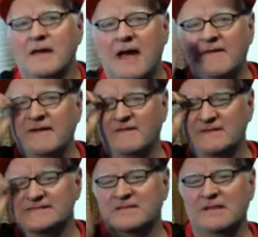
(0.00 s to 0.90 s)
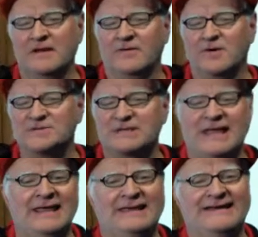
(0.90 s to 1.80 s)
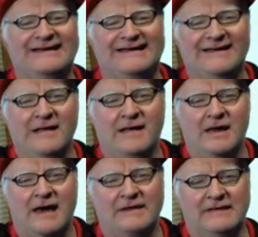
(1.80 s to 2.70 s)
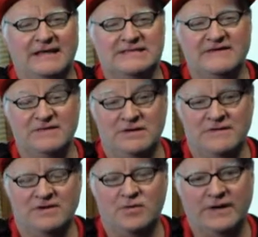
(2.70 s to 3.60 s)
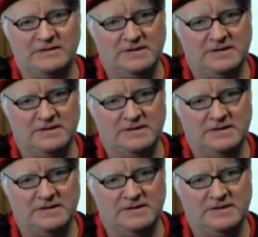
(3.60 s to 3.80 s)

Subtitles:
Hi there, this is Glenn Gross, and I'd like to give you another quick